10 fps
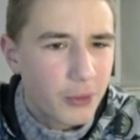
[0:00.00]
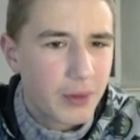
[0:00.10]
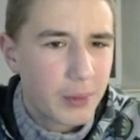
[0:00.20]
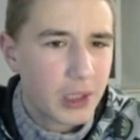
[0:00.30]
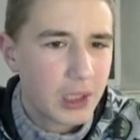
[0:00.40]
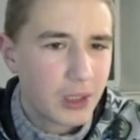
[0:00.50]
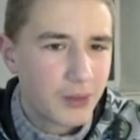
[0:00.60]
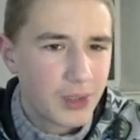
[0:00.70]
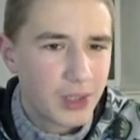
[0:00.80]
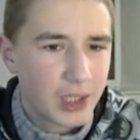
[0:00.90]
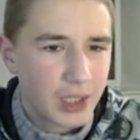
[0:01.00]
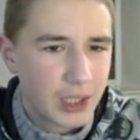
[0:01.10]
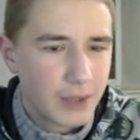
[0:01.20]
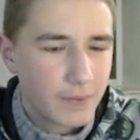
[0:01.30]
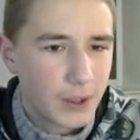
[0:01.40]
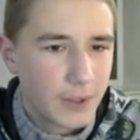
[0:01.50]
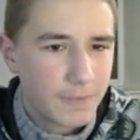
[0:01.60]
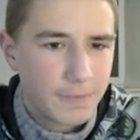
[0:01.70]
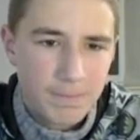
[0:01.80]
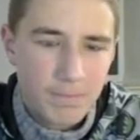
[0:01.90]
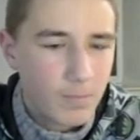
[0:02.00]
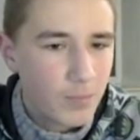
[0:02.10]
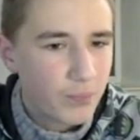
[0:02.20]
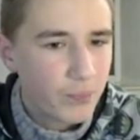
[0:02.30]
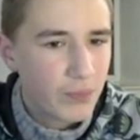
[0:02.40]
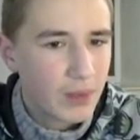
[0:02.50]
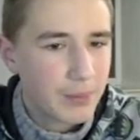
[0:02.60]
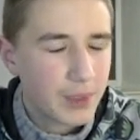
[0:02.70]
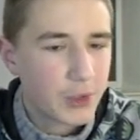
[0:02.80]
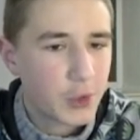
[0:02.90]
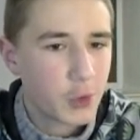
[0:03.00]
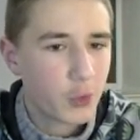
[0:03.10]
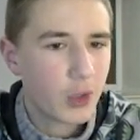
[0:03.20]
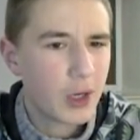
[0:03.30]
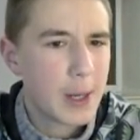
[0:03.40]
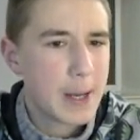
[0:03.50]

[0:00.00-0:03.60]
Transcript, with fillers: I mean knight E 3 knight e5. Not sure.